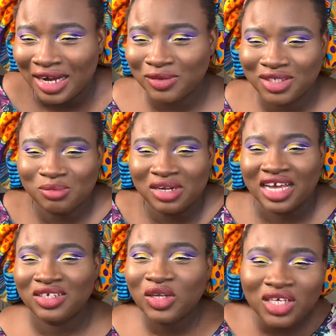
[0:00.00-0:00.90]
I'll just be
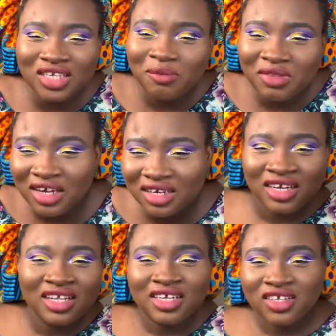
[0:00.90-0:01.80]
like, you know, it's something
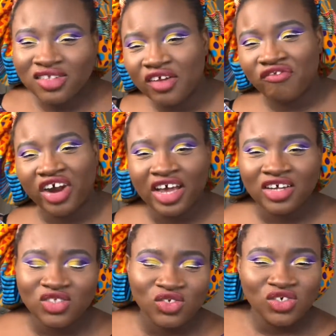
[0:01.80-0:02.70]

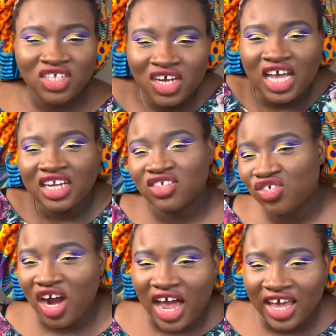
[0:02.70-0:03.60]
different to, you know, kind of
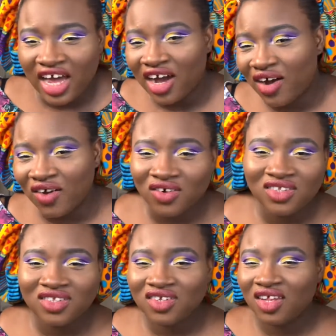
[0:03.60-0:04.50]
try
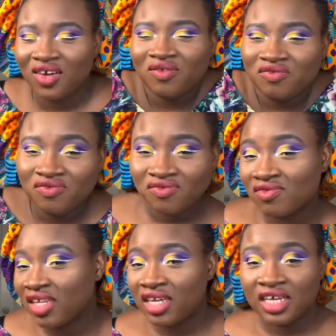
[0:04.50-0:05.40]
out, you know.
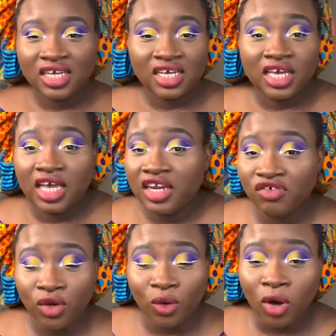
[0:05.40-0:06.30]

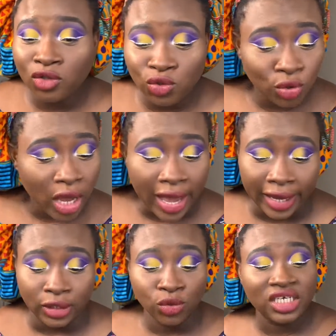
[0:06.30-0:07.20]
If you don't want to,
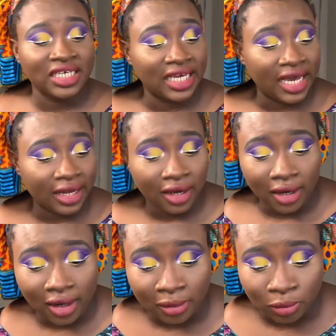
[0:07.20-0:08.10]
you can get
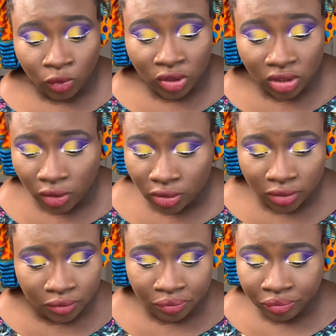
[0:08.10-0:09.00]
what's it called?
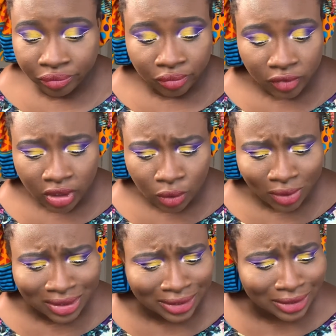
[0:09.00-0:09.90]

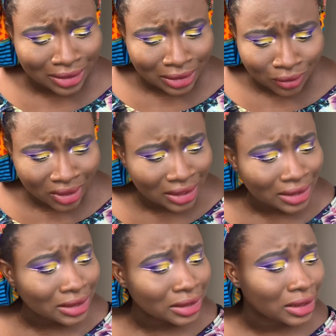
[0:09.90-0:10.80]
What's that thing? What is
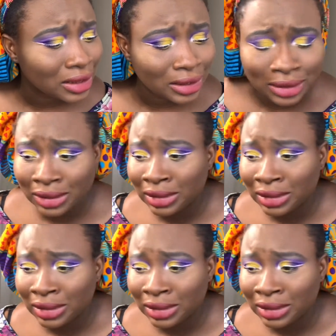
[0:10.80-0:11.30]
that thing again?